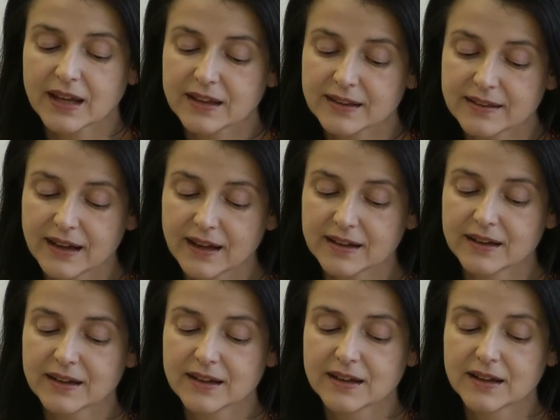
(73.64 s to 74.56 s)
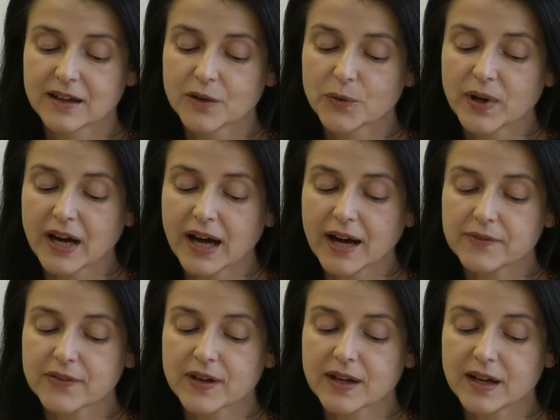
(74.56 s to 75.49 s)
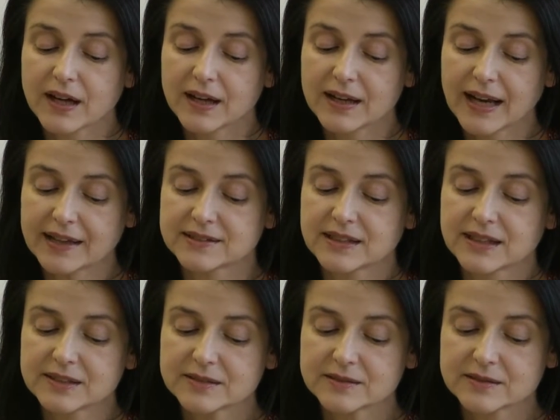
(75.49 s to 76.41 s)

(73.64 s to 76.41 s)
Then we have a letter,